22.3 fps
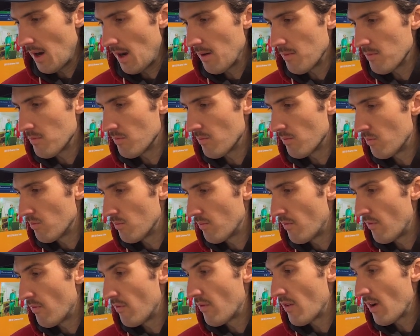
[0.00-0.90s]
I'm
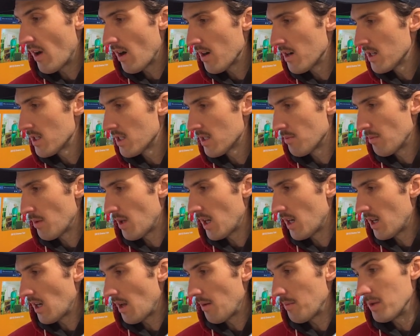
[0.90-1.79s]
very
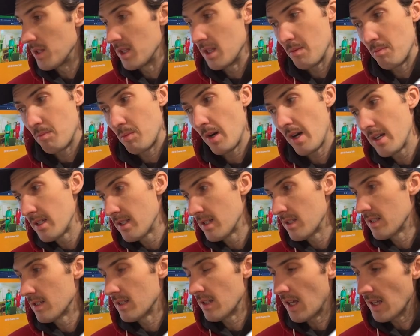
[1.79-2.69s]
smitten. I mean, the
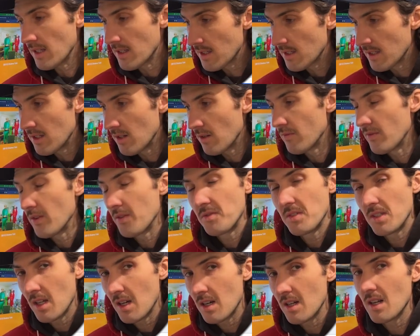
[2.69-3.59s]
prices, that's, you know,
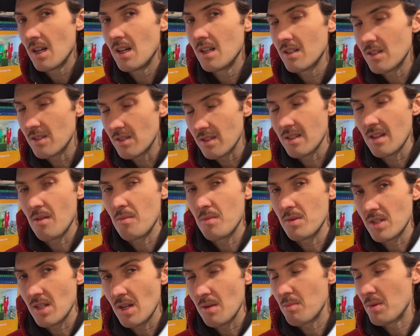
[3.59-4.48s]
$1,500 is how
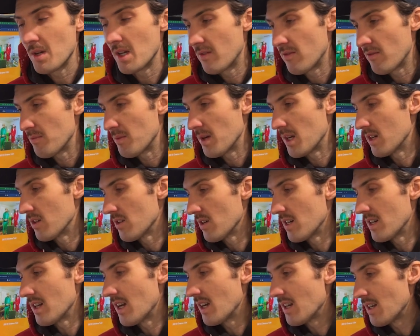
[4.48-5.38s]
much I paid for my
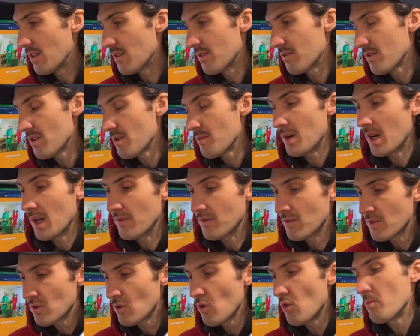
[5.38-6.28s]
green 93, but I have
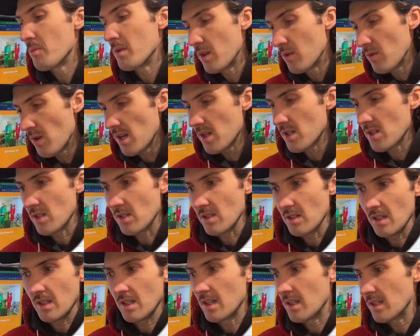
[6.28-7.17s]
so many questions.
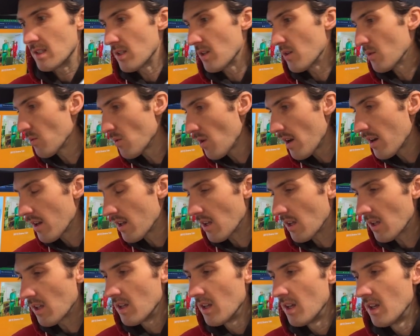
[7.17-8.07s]
Like, is it
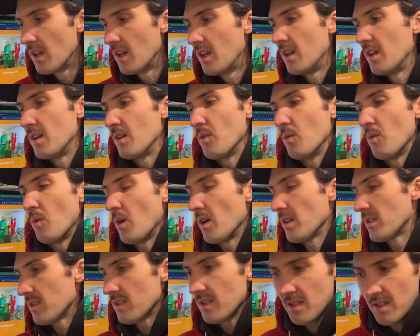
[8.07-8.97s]
running?
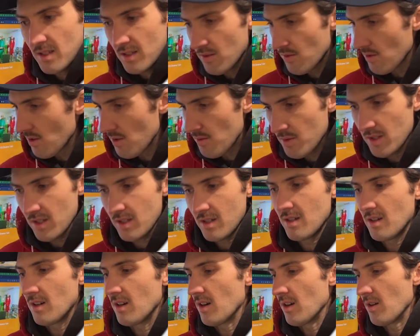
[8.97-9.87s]
What's the story with the
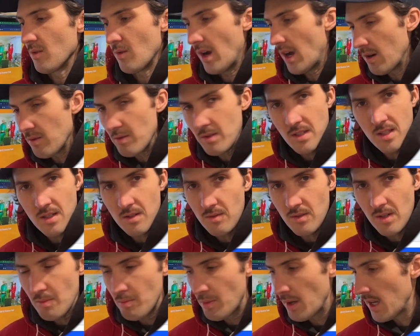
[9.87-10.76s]
car? Why was it
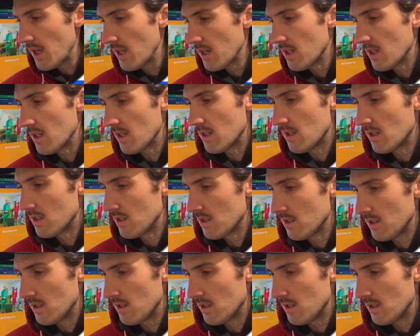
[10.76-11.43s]
repainted?